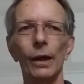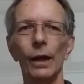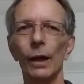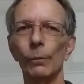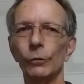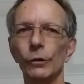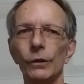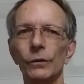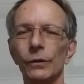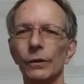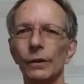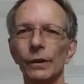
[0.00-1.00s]
I'm
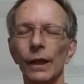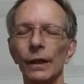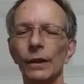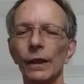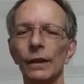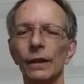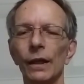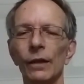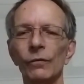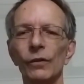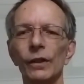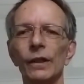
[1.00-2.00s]
just not that
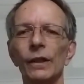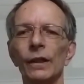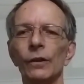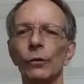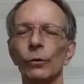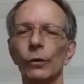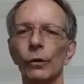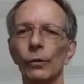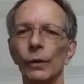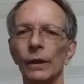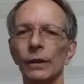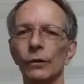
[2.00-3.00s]
confident, I don't know
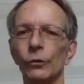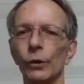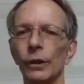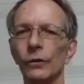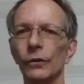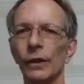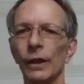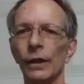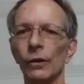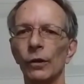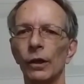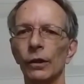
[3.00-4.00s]
I can trust it
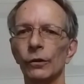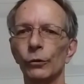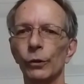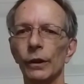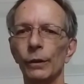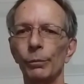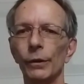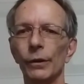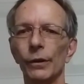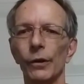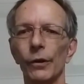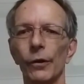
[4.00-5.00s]
on a long trip.
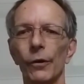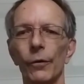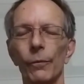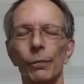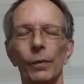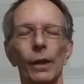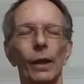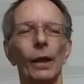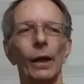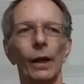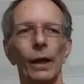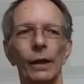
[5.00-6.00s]

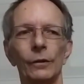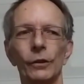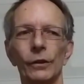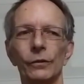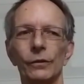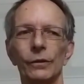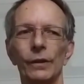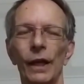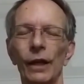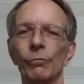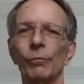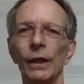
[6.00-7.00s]
I just
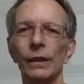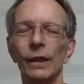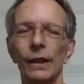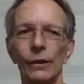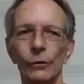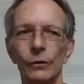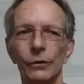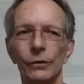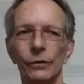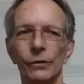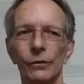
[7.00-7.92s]
have my doubts.